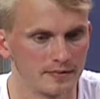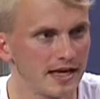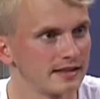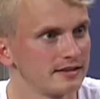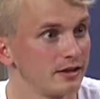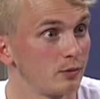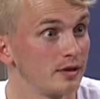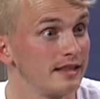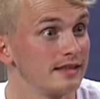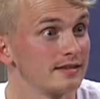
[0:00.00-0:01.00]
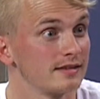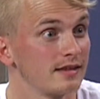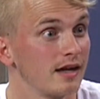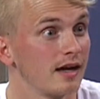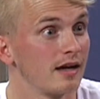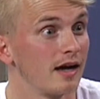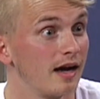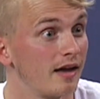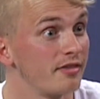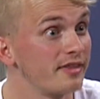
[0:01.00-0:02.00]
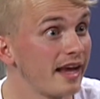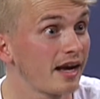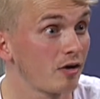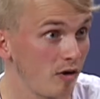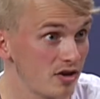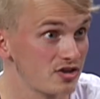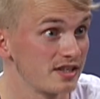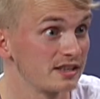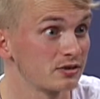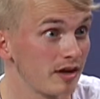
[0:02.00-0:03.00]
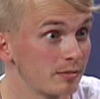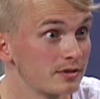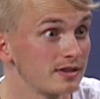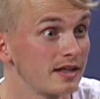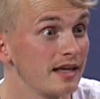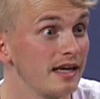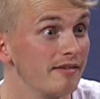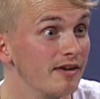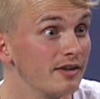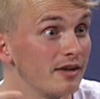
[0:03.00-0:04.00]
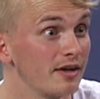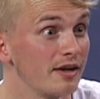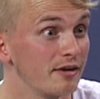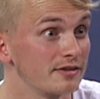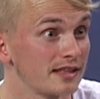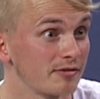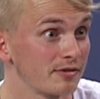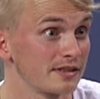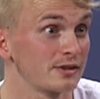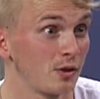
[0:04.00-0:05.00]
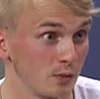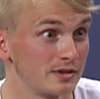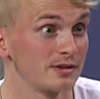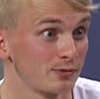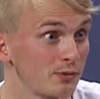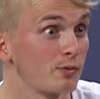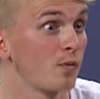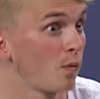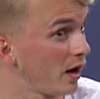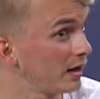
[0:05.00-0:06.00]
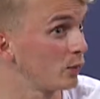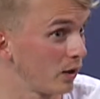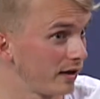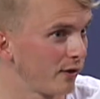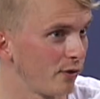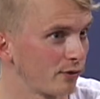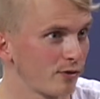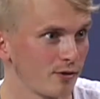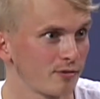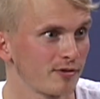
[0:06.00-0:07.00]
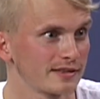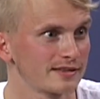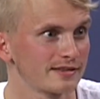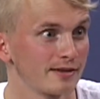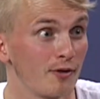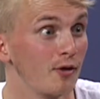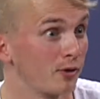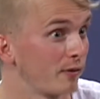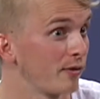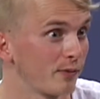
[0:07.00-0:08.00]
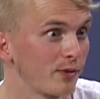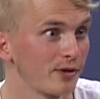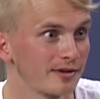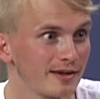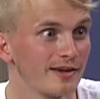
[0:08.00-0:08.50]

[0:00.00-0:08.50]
last year we did oh, uh, TechCrunch Disrupt. Oh yeah. Here in San Francisco, which is quite well known conference yeah, all around the world. is